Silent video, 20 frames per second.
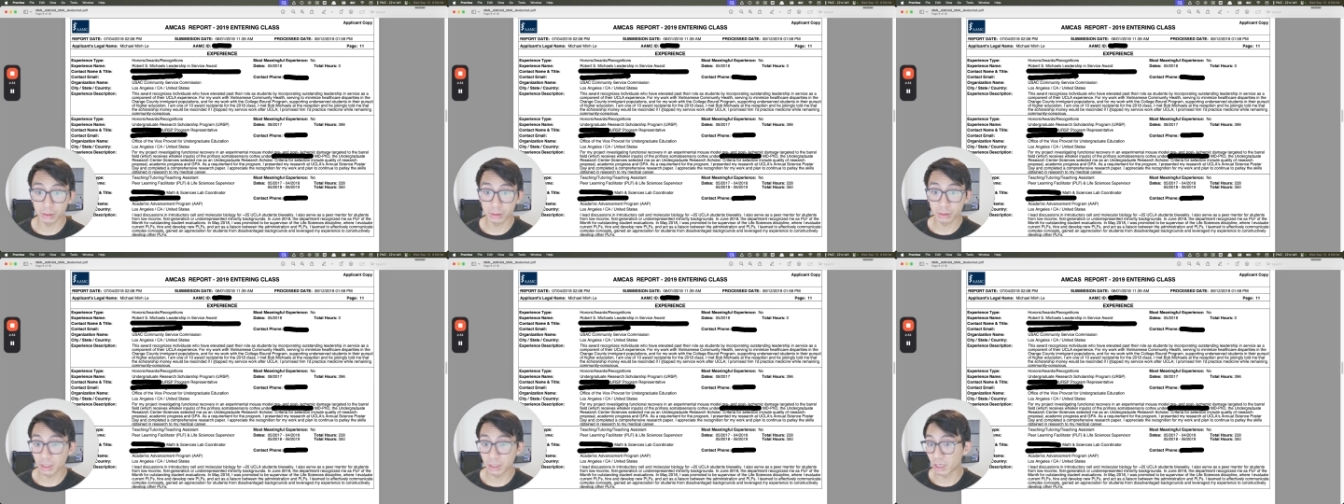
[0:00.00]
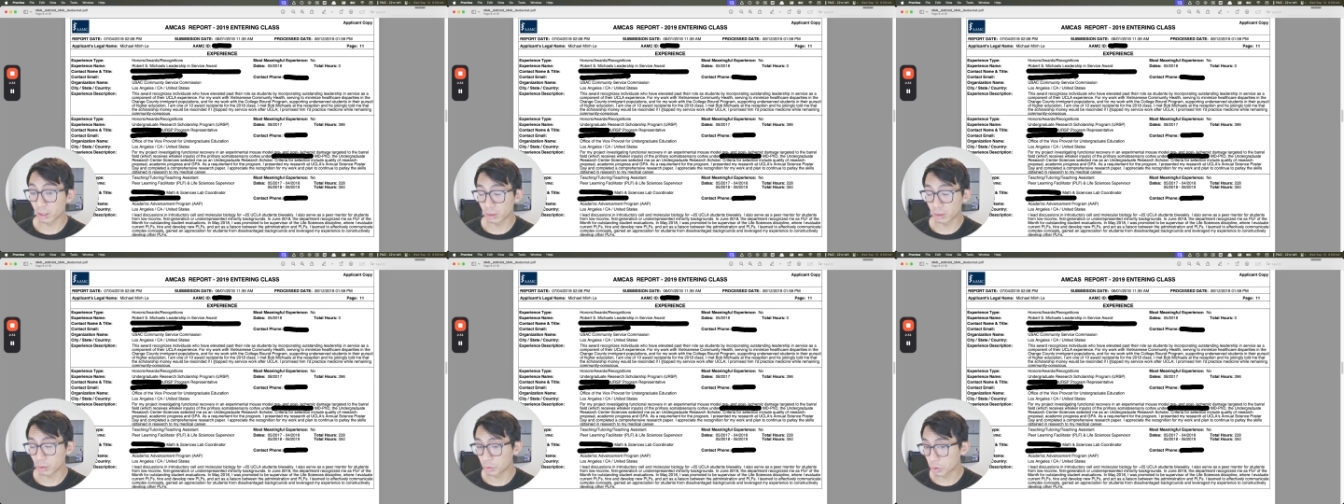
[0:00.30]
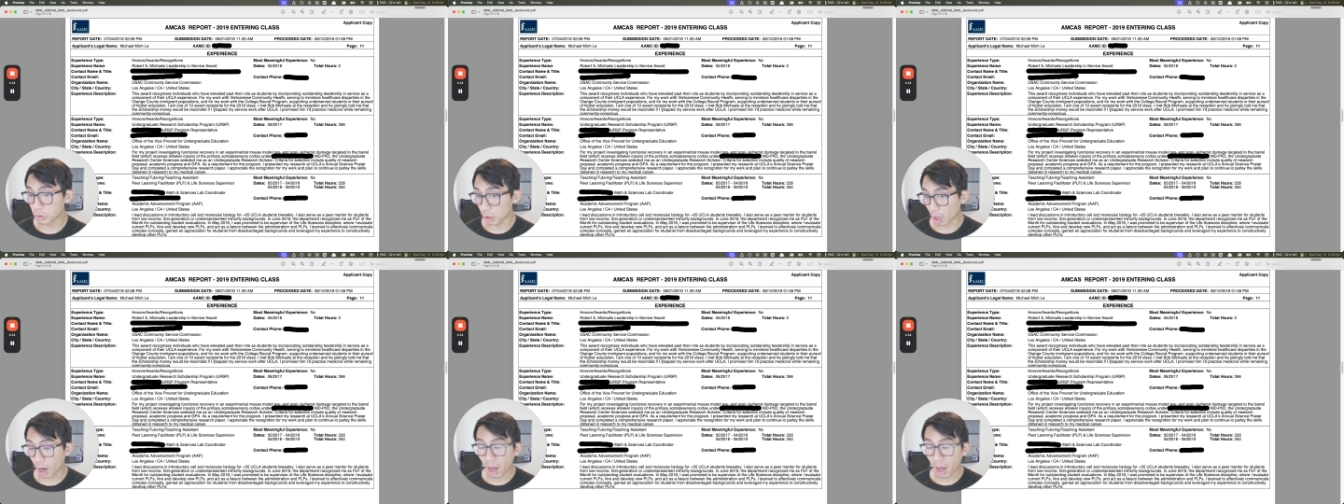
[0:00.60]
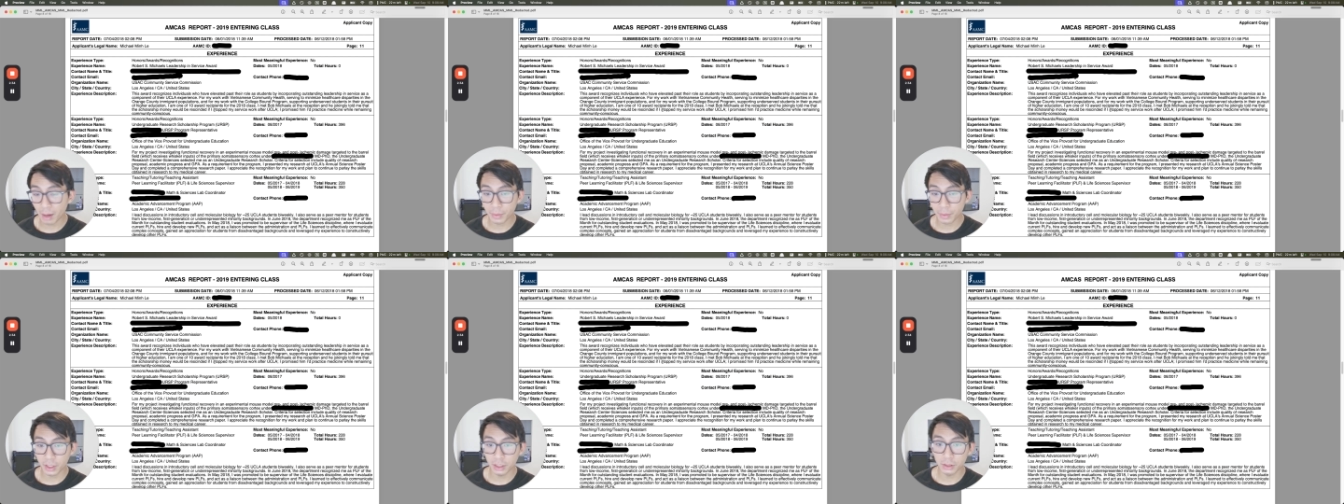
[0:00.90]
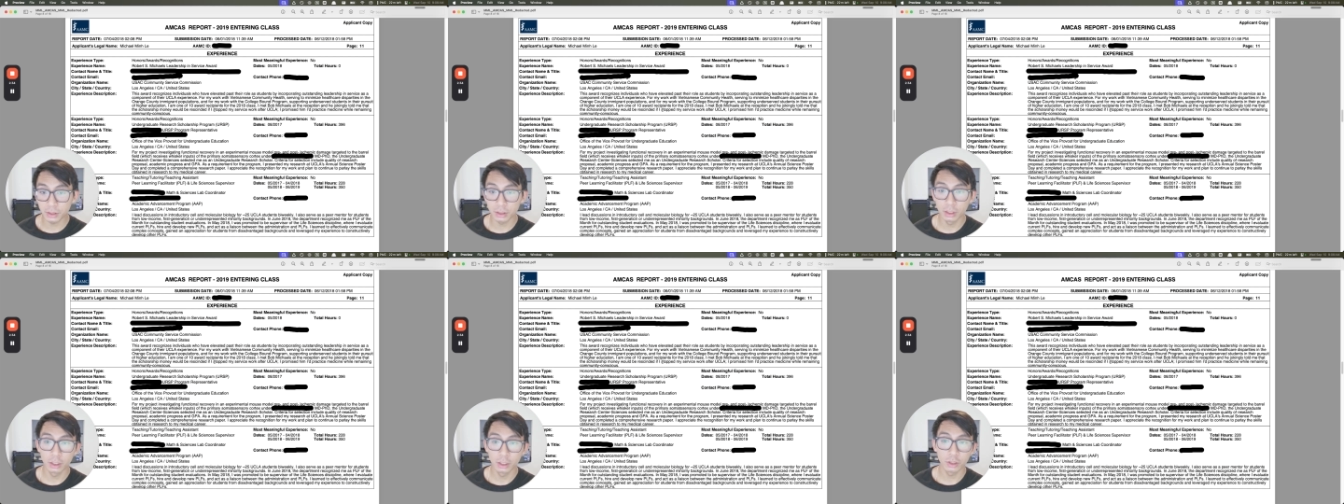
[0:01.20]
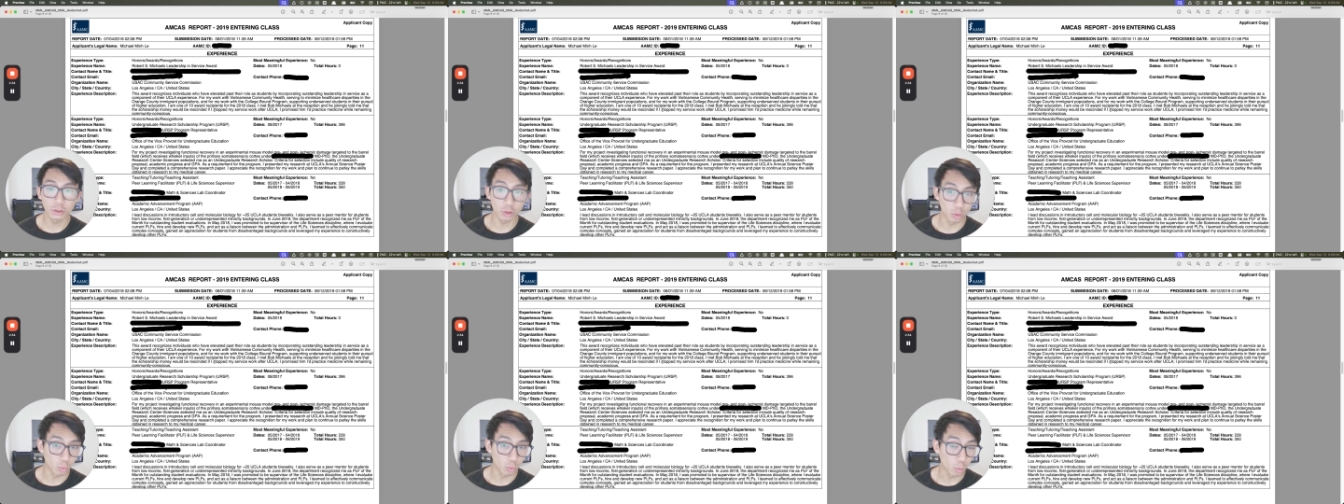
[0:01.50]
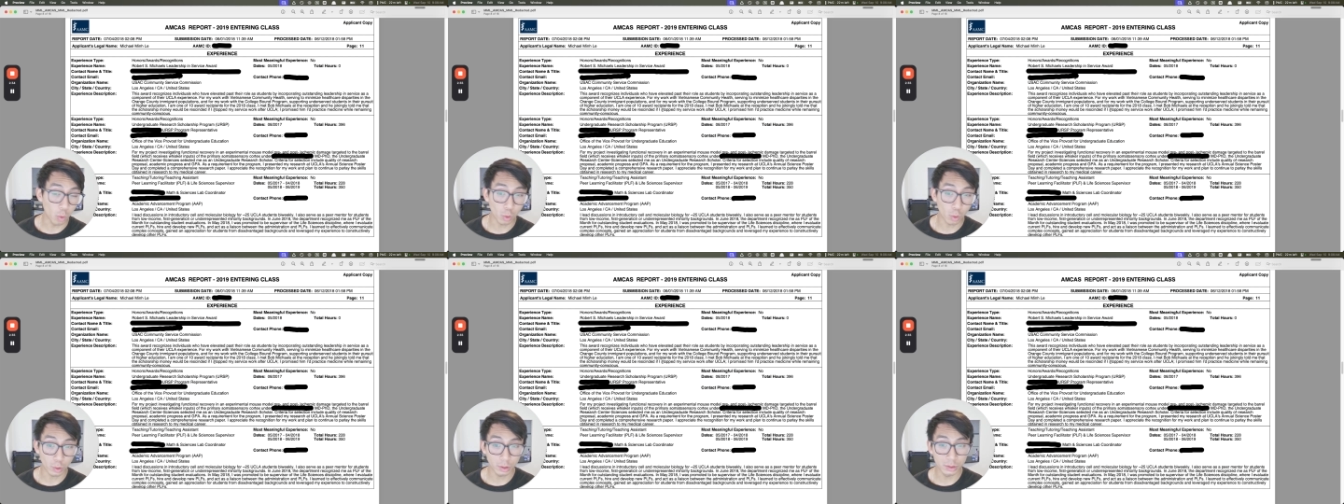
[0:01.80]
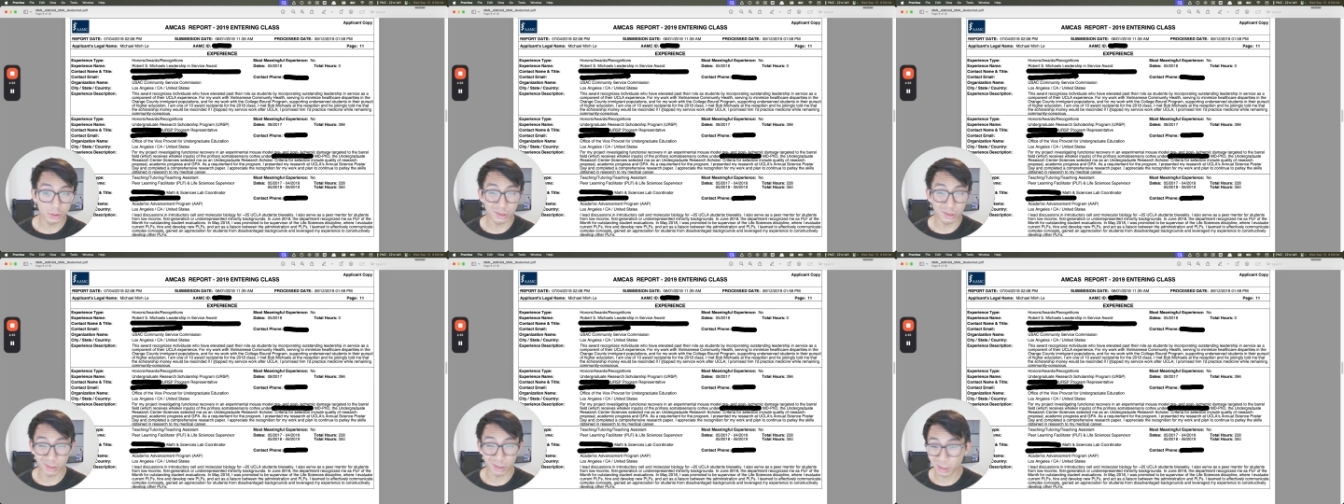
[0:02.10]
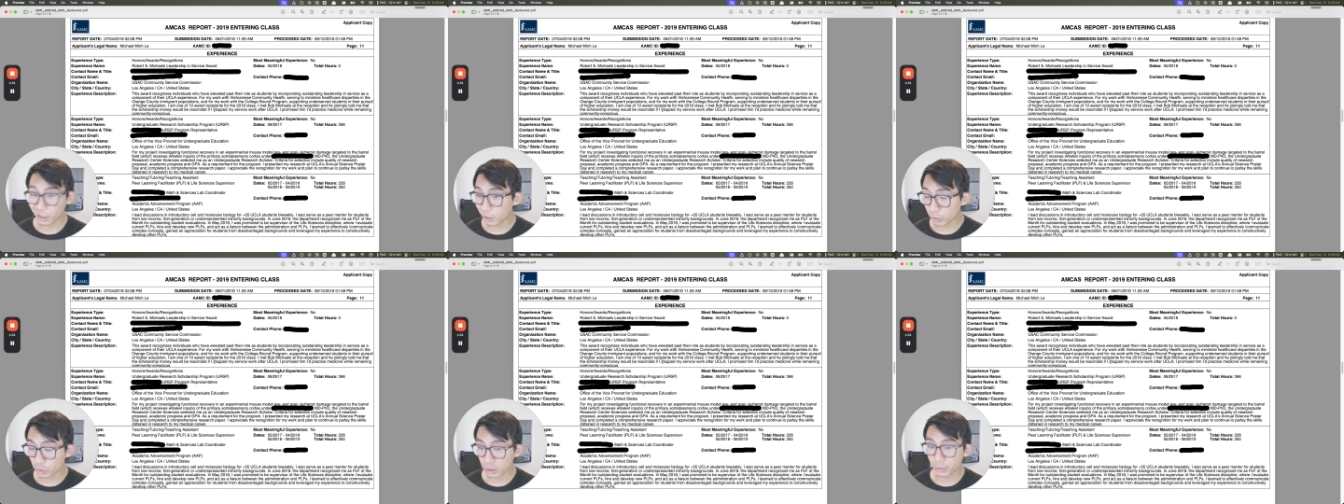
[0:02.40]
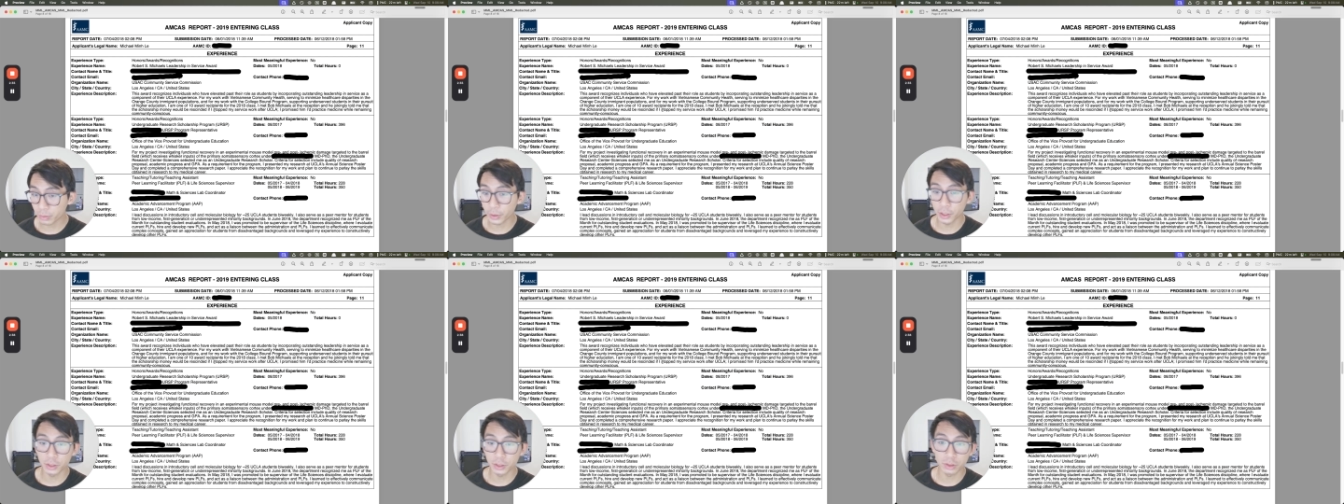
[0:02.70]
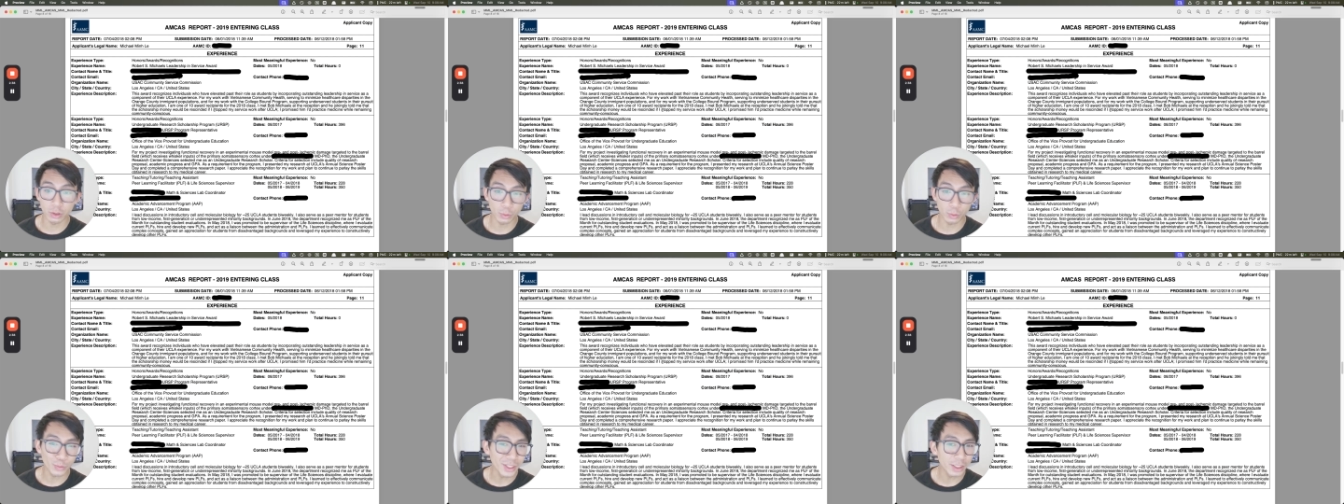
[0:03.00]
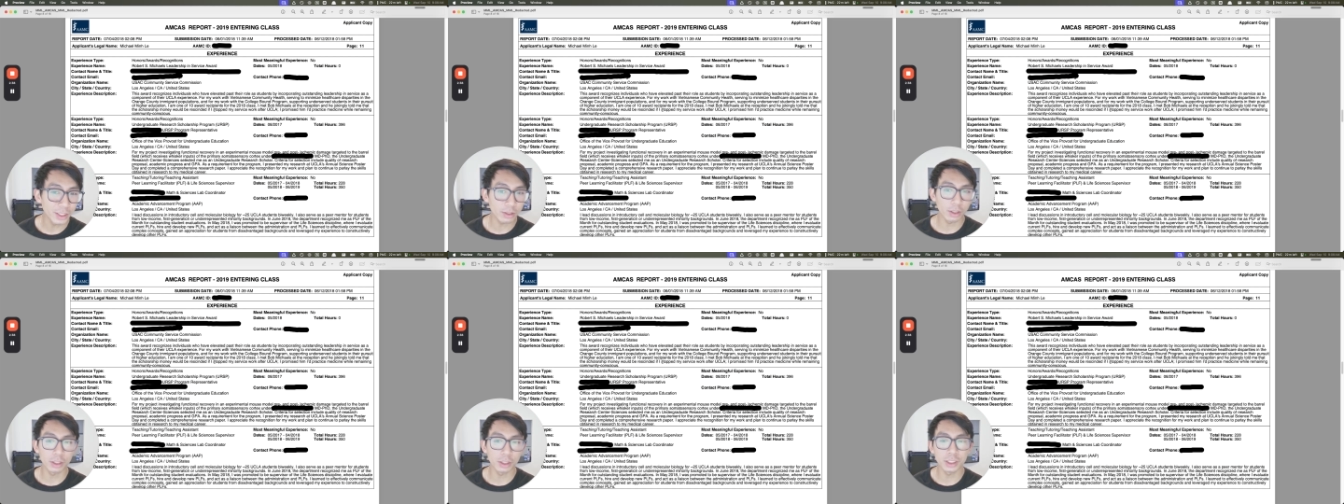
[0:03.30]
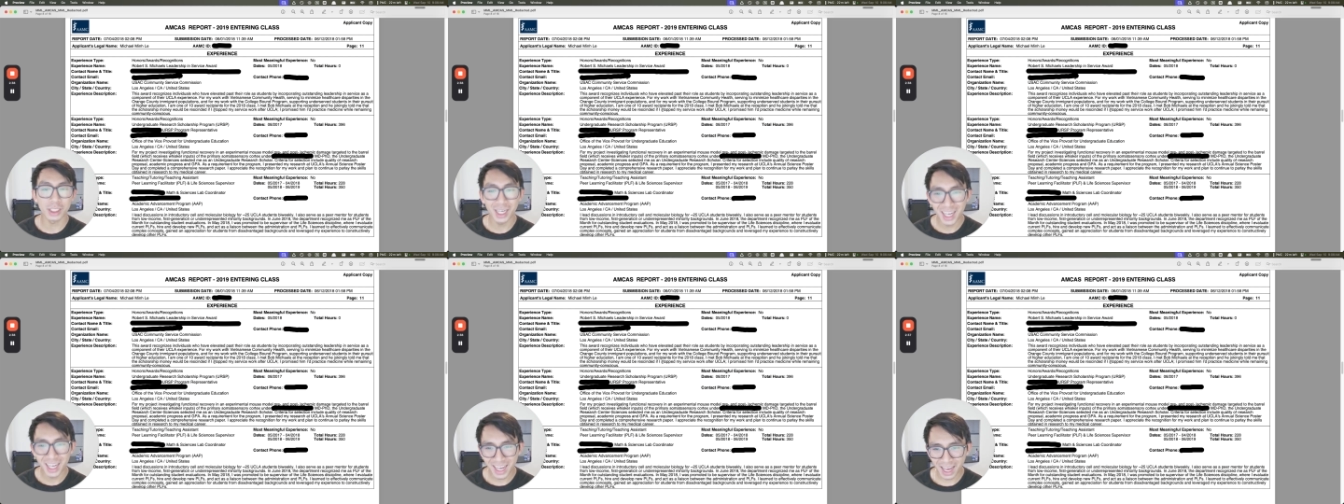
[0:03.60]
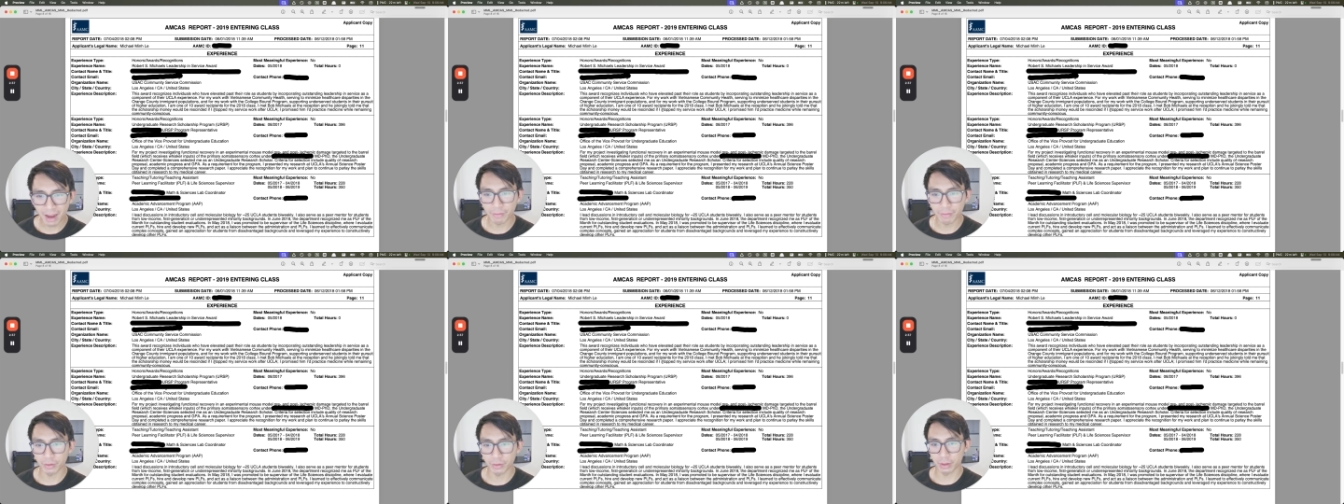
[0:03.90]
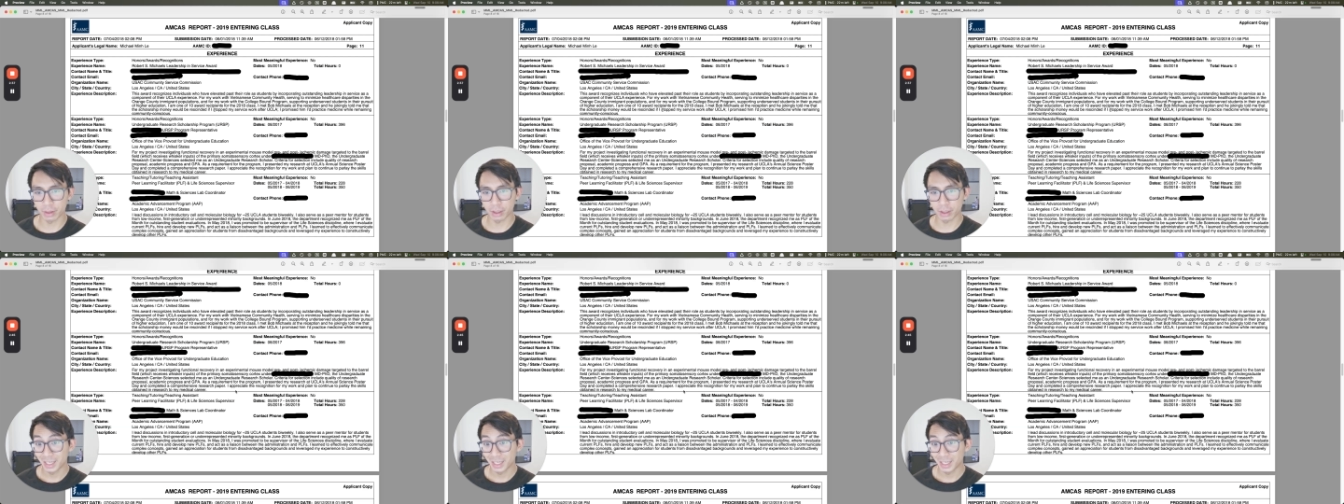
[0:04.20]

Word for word: They include your hobbies, your awards, your clinical experience, your research, everything.